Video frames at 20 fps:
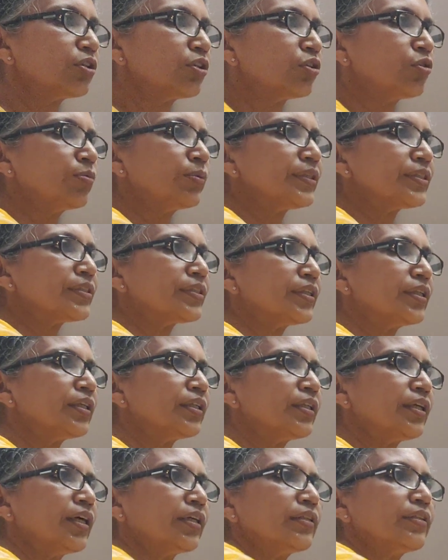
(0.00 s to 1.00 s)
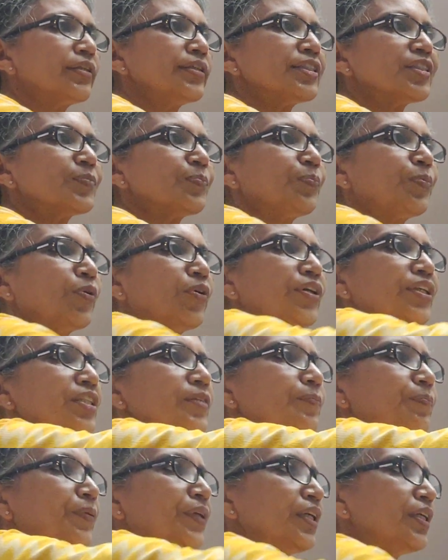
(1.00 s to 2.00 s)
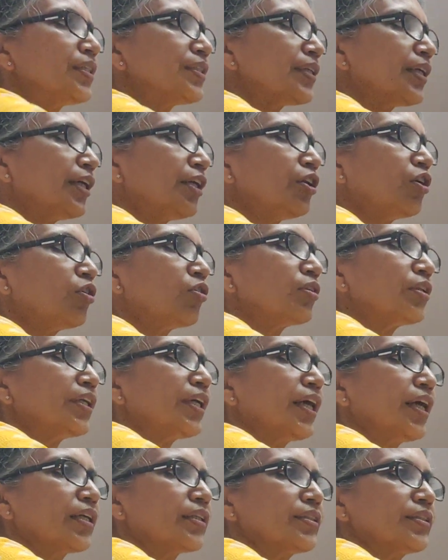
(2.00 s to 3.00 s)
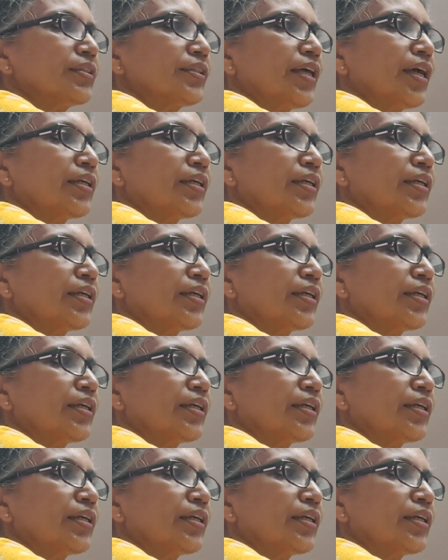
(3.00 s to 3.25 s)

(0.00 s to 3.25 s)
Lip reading: So you will see that this point P is along the axis.